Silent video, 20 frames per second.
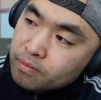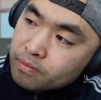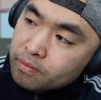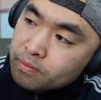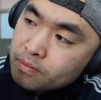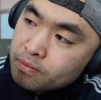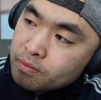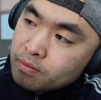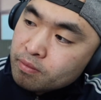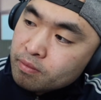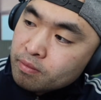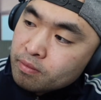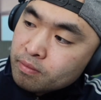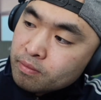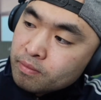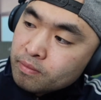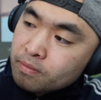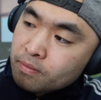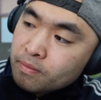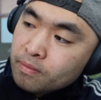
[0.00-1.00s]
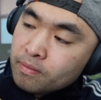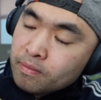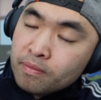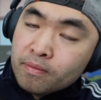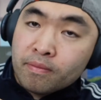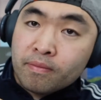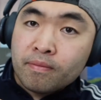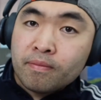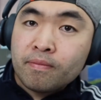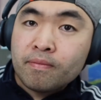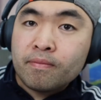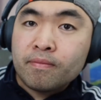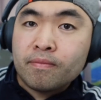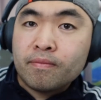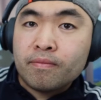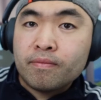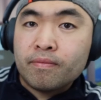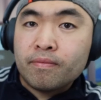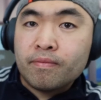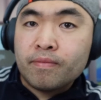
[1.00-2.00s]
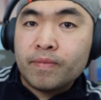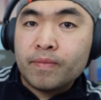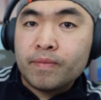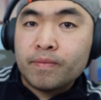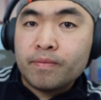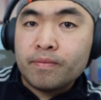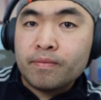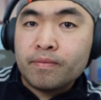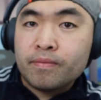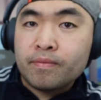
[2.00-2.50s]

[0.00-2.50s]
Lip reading: Nobody speaks.